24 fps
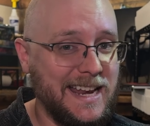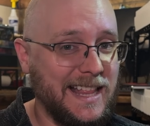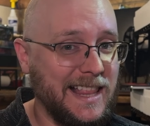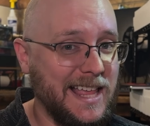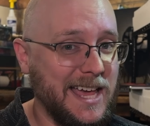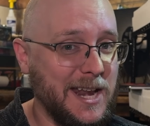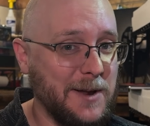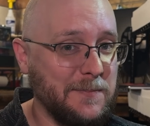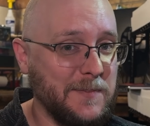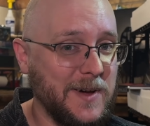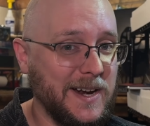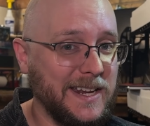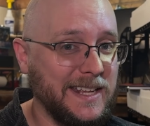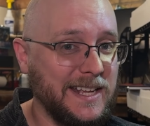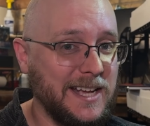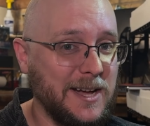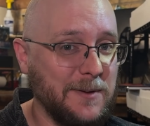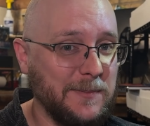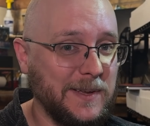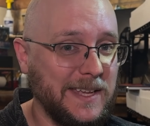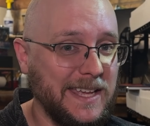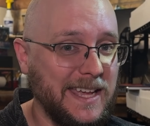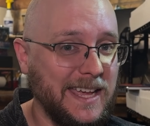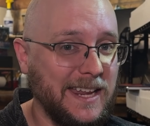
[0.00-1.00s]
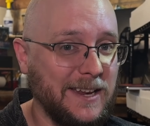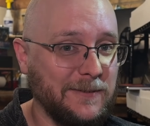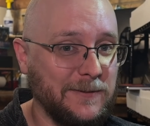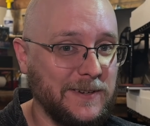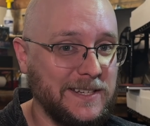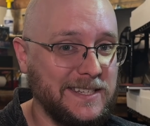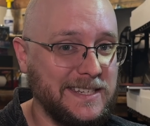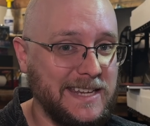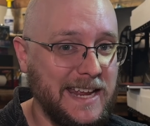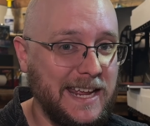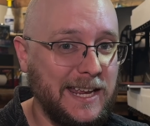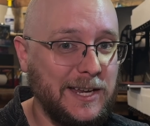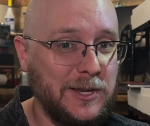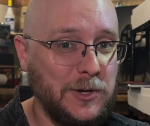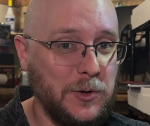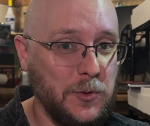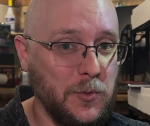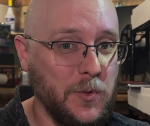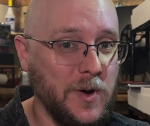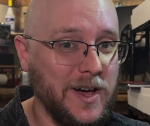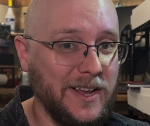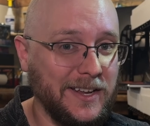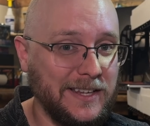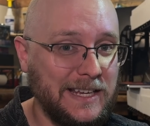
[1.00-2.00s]
a lot of money coming in if it's taking you a
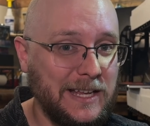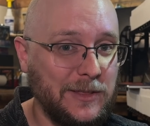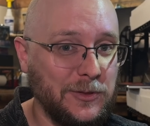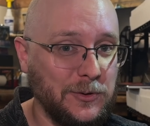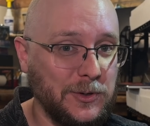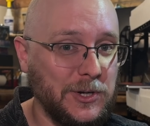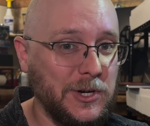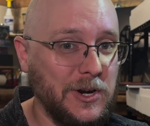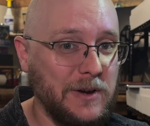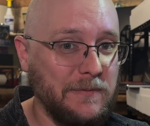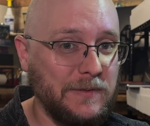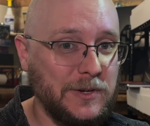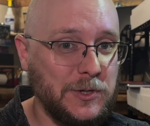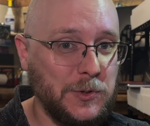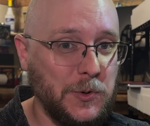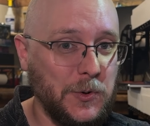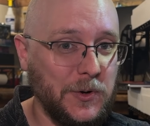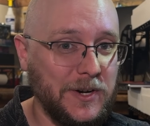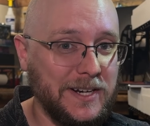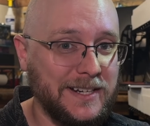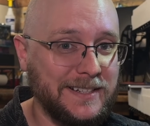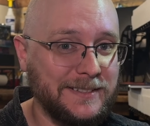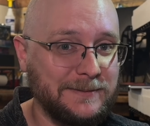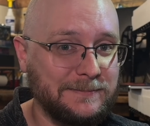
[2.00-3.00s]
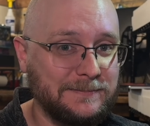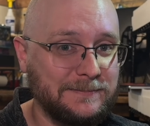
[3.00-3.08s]
while to get through your inventory.